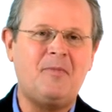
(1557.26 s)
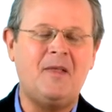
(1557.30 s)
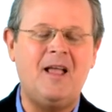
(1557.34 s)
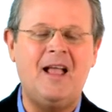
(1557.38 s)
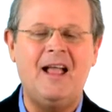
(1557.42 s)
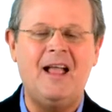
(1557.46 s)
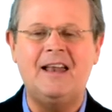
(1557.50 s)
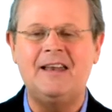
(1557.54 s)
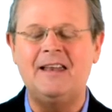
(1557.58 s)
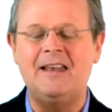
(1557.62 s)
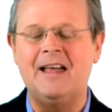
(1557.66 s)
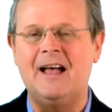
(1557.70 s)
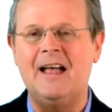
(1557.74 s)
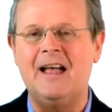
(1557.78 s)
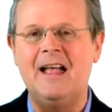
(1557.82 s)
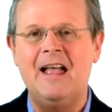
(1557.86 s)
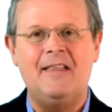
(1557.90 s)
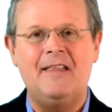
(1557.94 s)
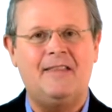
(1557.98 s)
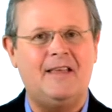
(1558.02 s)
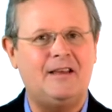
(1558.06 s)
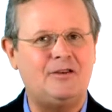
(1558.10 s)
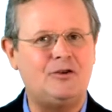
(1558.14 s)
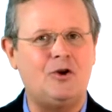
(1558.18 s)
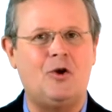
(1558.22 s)
And uh,
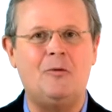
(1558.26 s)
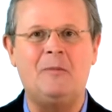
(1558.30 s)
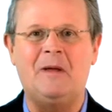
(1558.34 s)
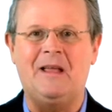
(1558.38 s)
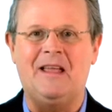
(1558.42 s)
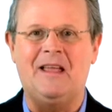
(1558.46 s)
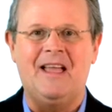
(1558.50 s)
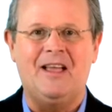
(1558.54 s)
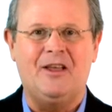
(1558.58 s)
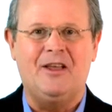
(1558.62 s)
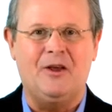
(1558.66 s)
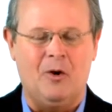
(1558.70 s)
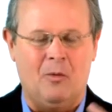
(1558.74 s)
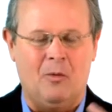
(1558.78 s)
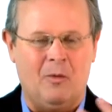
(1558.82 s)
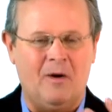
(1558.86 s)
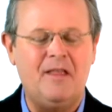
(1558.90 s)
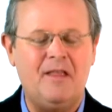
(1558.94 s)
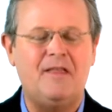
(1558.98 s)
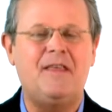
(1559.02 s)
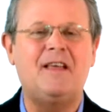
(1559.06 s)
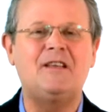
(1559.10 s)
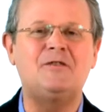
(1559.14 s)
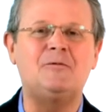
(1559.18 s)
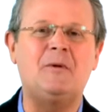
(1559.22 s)
they told me, you know, one
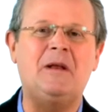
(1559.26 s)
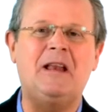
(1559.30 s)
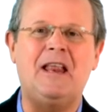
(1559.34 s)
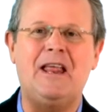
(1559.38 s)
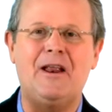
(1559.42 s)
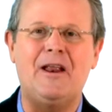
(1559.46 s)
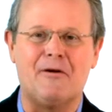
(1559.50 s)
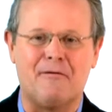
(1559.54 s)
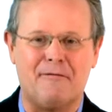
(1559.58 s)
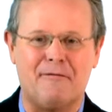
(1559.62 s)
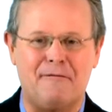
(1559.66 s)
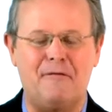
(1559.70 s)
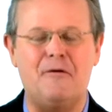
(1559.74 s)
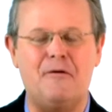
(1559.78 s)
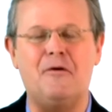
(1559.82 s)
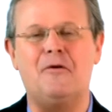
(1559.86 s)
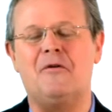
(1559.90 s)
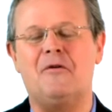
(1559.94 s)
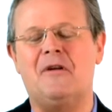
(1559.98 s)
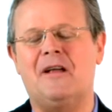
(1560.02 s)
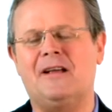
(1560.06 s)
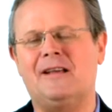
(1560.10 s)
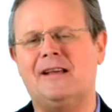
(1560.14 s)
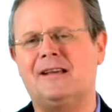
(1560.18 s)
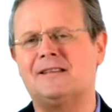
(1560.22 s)
of the things we need are
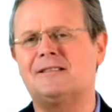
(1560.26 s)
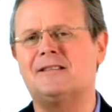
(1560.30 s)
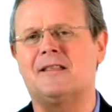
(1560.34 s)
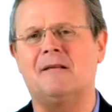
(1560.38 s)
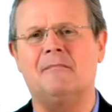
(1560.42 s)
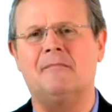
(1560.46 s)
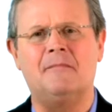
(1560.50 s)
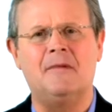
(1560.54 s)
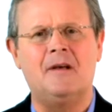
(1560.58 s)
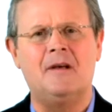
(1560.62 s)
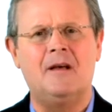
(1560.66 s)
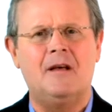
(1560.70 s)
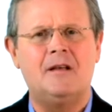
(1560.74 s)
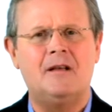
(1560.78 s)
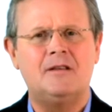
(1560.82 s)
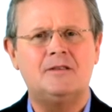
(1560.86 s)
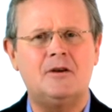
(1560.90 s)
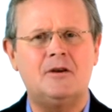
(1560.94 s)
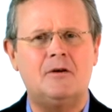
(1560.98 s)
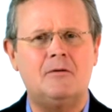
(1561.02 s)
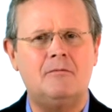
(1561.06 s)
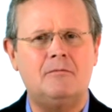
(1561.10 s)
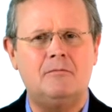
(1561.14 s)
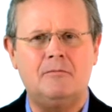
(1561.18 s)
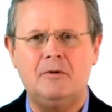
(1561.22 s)
food. I asked them,
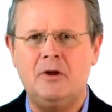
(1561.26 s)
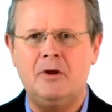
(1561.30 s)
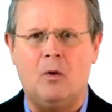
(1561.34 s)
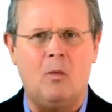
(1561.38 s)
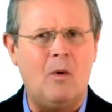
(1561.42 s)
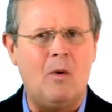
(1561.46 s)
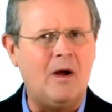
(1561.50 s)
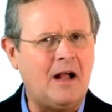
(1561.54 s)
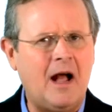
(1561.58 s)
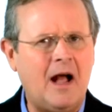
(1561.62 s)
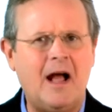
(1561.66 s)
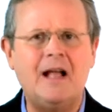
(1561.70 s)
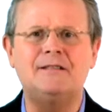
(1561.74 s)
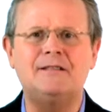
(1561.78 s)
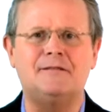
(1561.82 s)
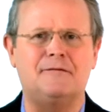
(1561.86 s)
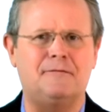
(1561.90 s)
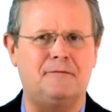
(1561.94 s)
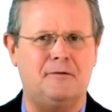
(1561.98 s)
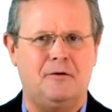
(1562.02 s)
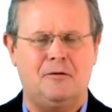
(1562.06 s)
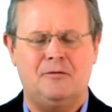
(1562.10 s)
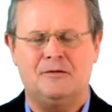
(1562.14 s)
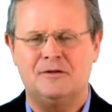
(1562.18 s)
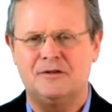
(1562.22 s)
so, you know, what kinds of
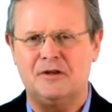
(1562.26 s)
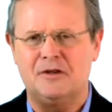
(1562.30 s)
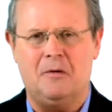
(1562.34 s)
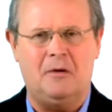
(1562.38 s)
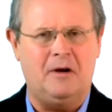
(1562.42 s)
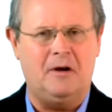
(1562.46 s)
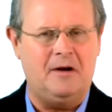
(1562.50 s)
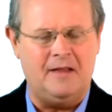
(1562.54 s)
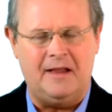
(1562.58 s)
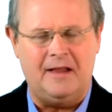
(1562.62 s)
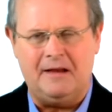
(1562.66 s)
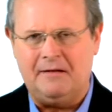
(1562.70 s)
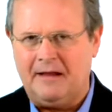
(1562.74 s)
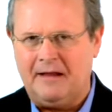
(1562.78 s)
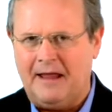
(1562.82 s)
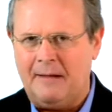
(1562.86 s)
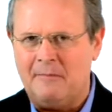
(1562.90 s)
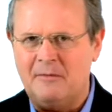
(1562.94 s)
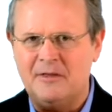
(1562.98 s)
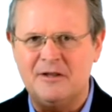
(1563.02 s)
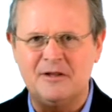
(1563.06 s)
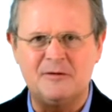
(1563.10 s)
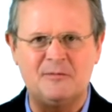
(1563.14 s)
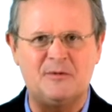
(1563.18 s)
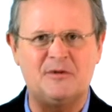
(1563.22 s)
food and so on. And they gave
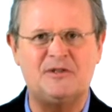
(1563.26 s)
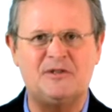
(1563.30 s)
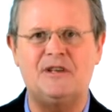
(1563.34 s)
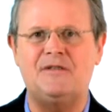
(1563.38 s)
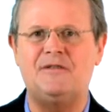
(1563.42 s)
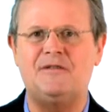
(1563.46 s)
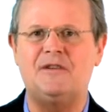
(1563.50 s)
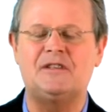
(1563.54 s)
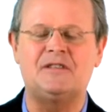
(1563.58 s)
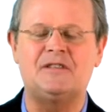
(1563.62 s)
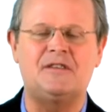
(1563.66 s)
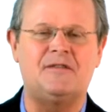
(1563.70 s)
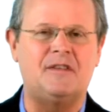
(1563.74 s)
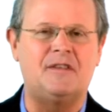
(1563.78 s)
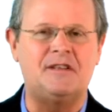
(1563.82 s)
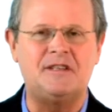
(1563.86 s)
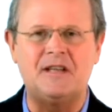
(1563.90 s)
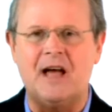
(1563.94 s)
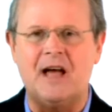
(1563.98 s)
me the specifics of the